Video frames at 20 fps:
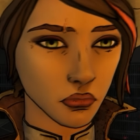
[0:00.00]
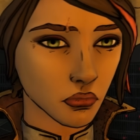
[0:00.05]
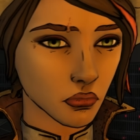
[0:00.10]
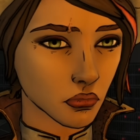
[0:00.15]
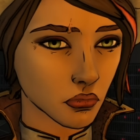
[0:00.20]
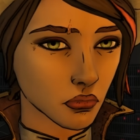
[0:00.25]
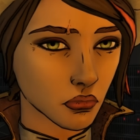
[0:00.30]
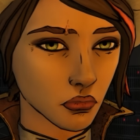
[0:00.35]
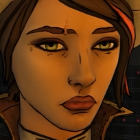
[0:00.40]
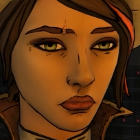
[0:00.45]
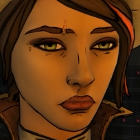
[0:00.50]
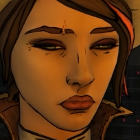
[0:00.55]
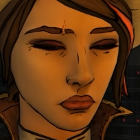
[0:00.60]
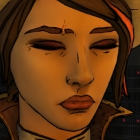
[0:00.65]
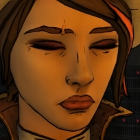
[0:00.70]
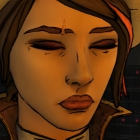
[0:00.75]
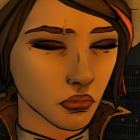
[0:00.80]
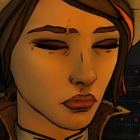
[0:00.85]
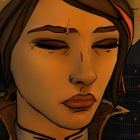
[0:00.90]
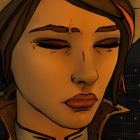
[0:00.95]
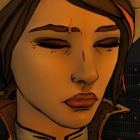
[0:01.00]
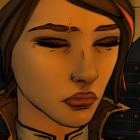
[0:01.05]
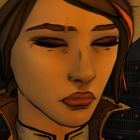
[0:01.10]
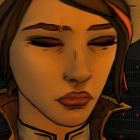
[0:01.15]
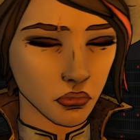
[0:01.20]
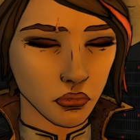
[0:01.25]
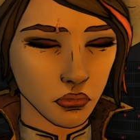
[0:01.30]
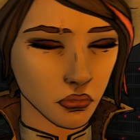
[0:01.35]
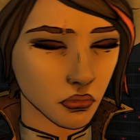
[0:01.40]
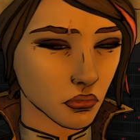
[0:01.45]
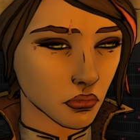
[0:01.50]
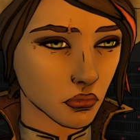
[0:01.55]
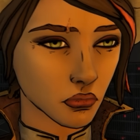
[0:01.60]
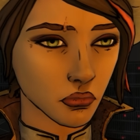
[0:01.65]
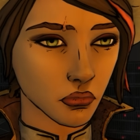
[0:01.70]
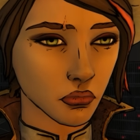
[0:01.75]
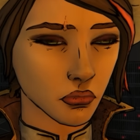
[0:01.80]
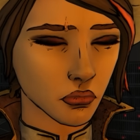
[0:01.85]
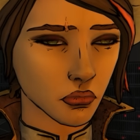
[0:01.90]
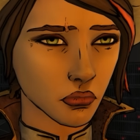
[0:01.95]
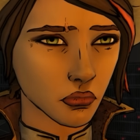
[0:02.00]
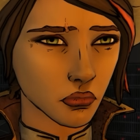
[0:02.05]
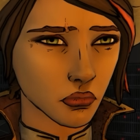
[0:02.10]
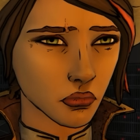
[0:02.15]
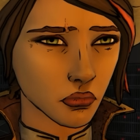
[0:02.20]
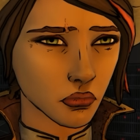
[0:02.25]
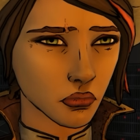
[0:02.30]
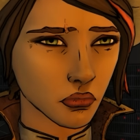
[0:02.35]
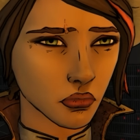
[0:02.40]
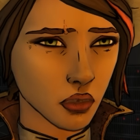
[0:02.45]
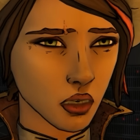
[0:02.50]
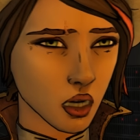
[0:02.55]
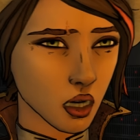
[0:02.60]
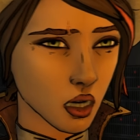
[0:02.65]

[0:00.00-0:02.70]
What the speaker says: [no speech]